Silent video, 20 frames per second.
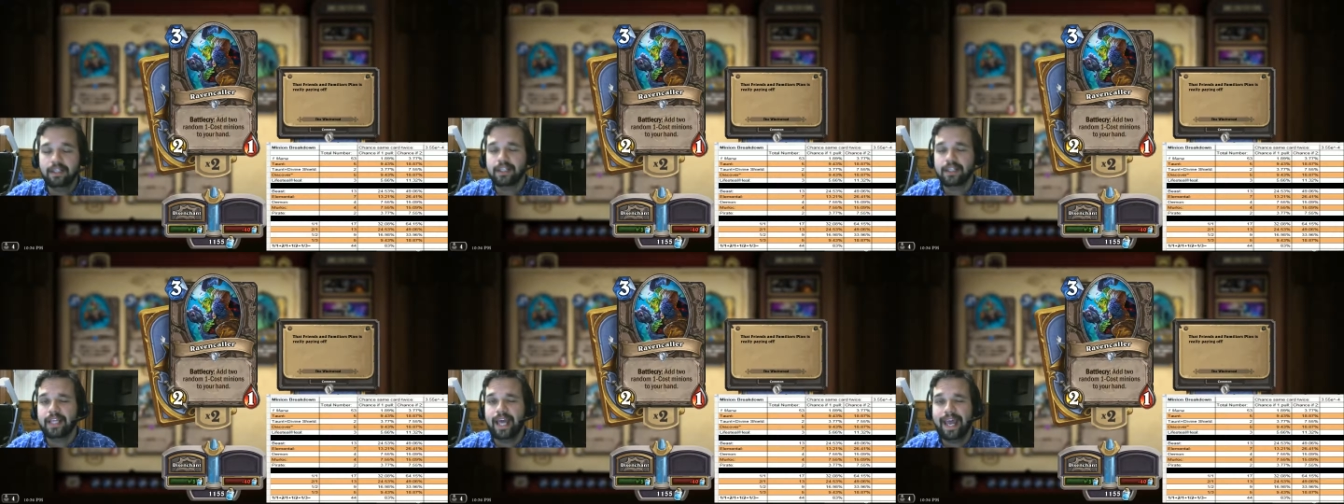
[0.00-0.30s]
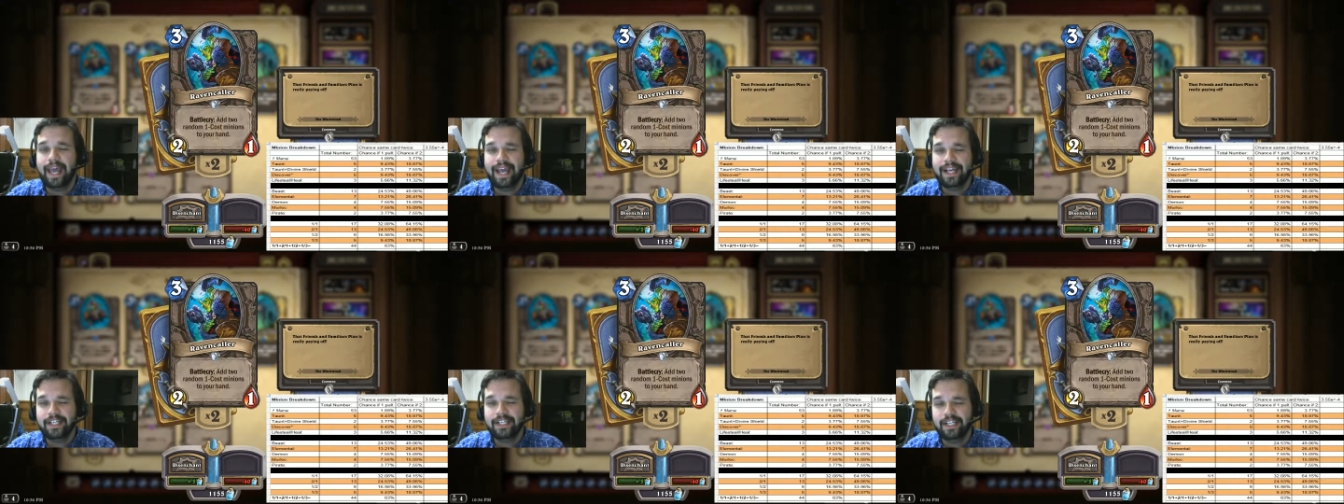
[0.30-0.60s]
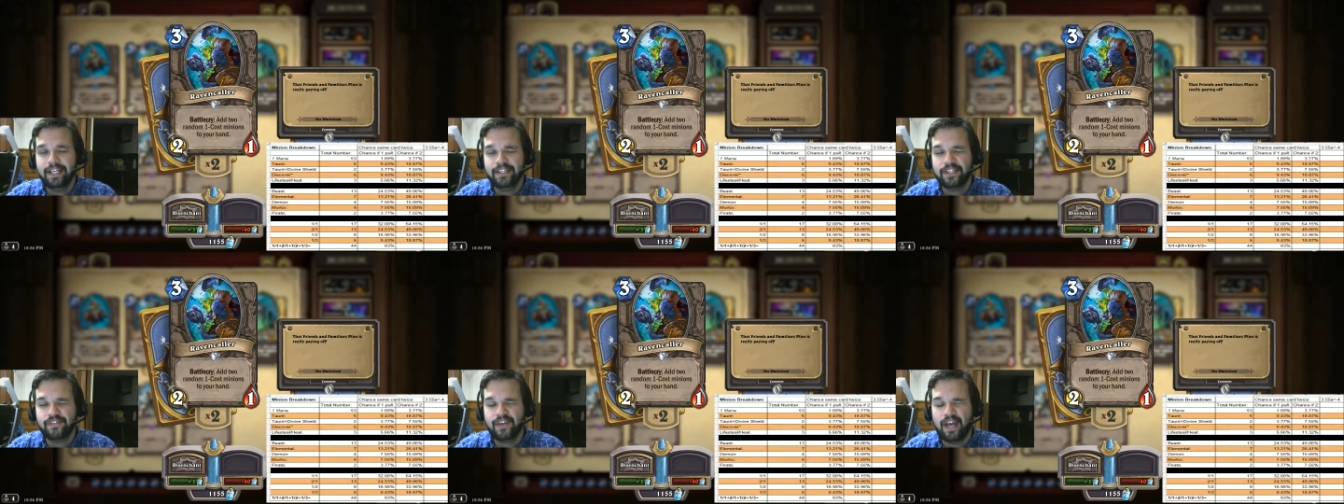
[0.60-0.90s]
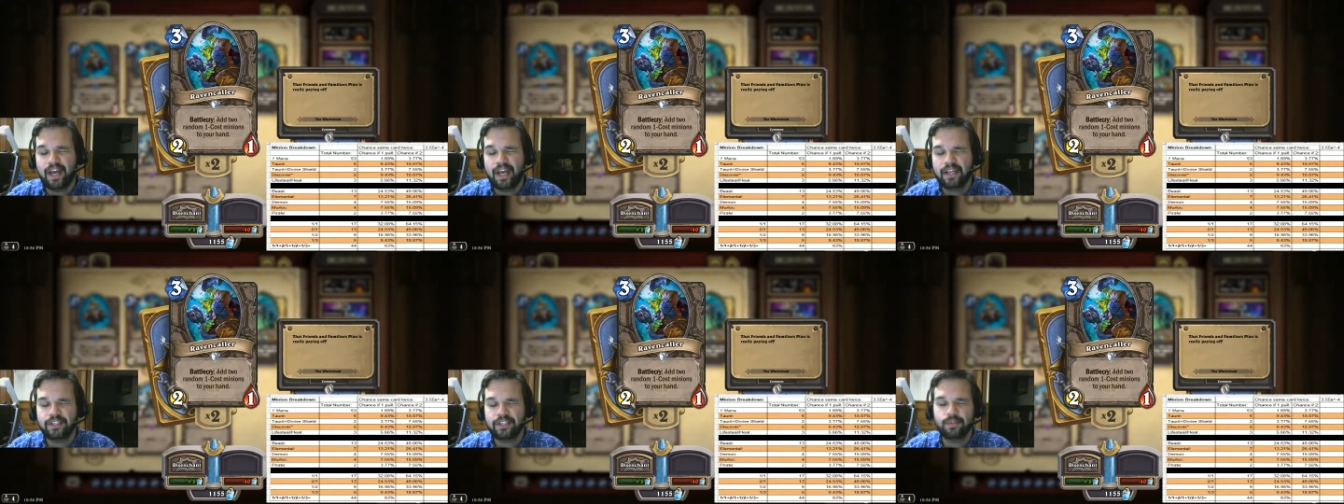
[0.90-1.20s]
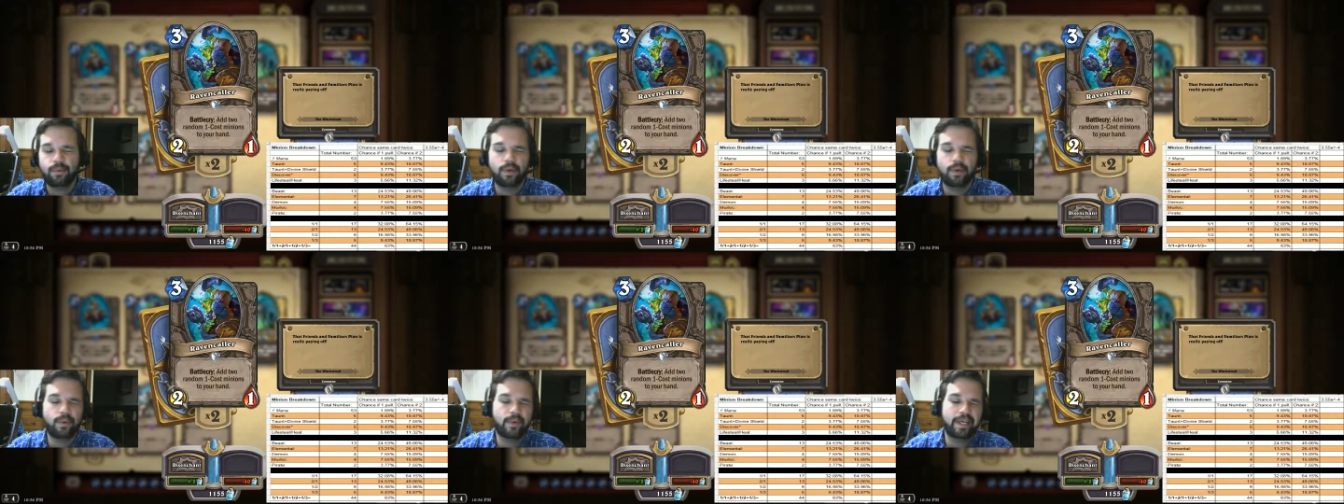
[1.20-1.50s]
the HS Files,
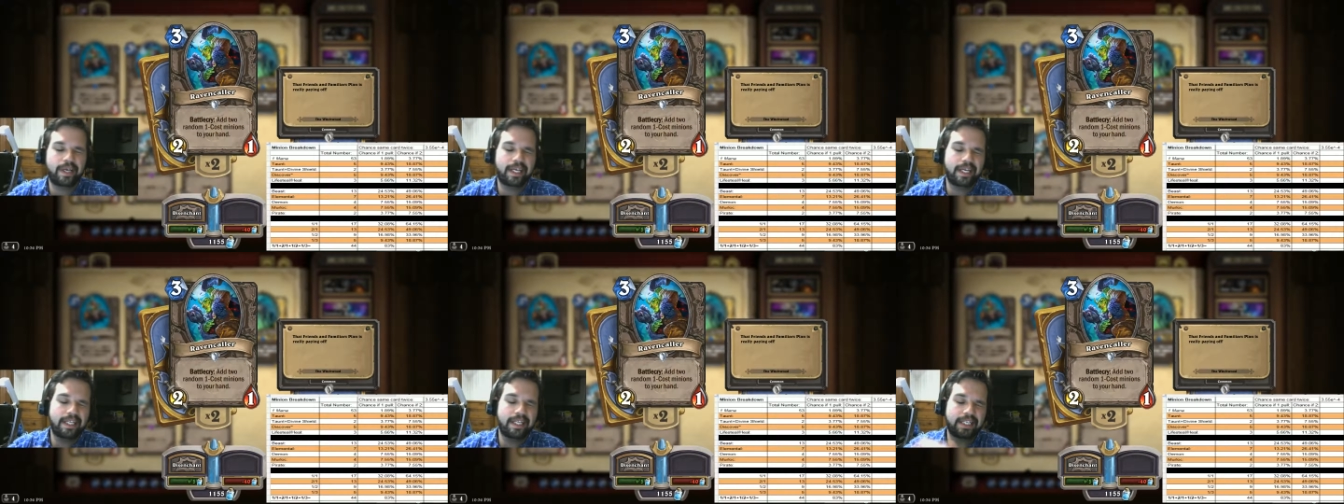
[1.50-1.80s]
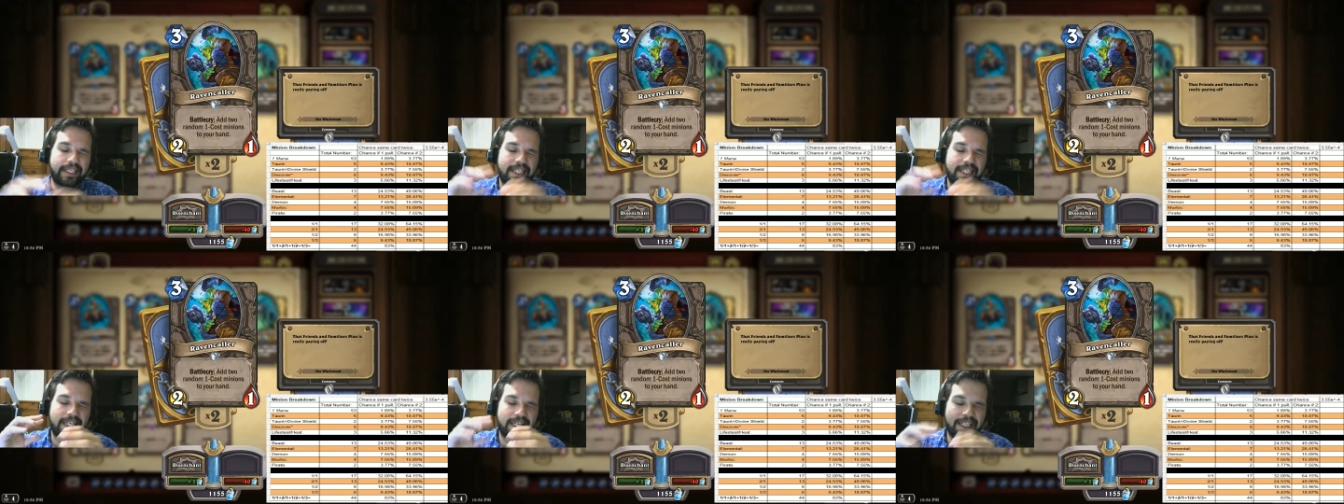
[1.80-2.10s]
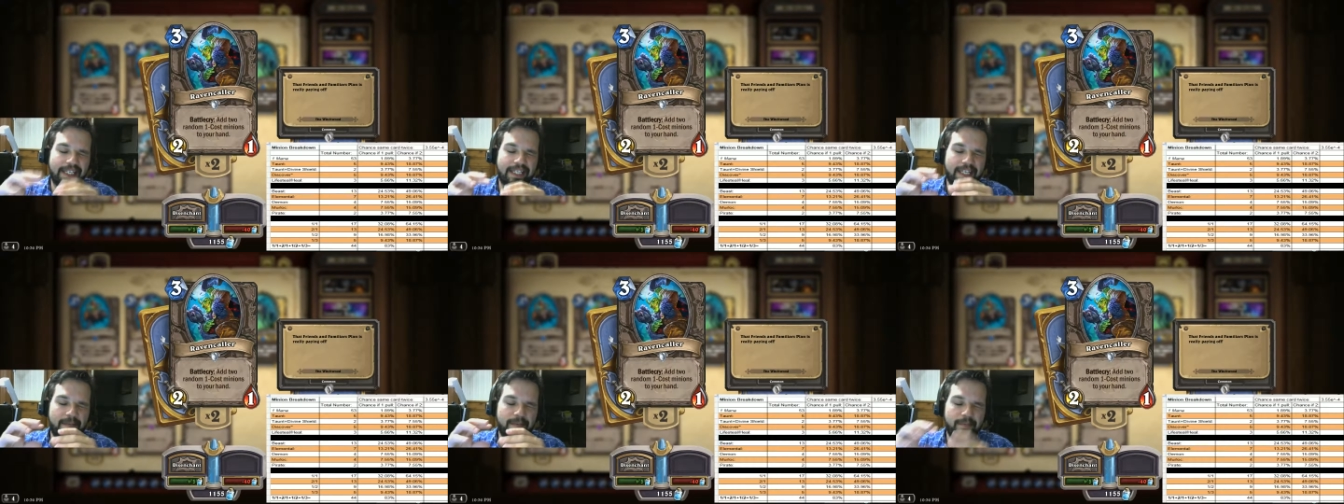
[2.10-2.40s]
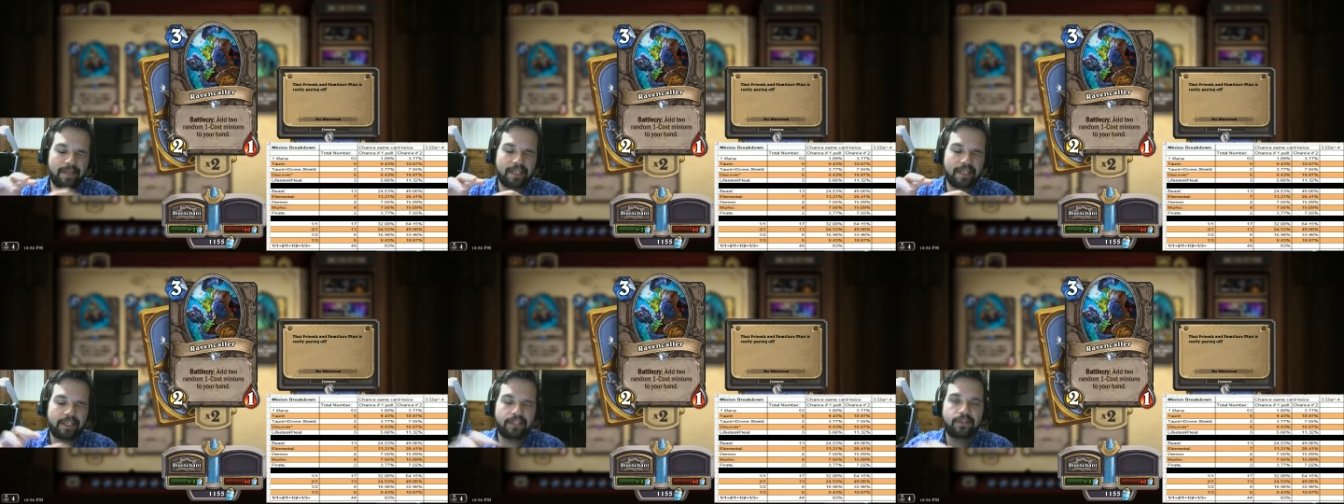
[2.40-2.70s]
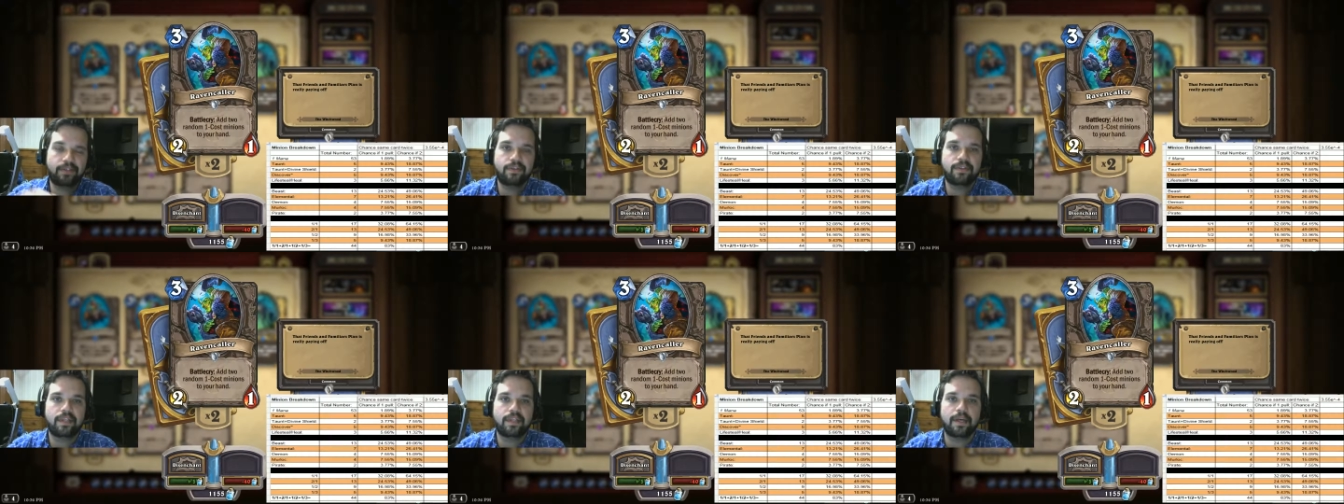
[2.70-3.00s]
where we dig deep
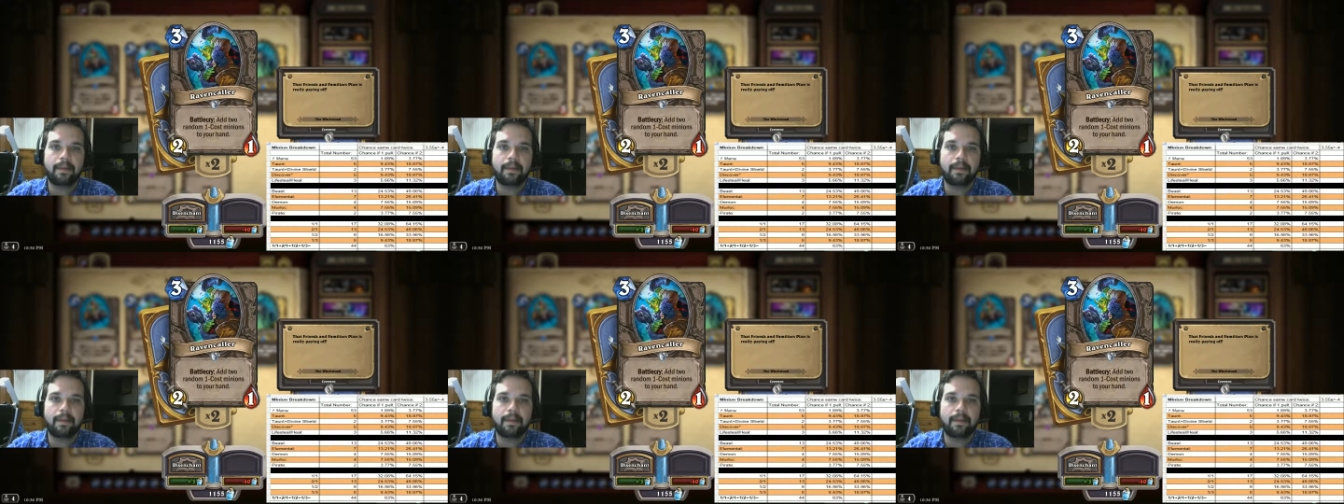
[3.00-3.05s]
into the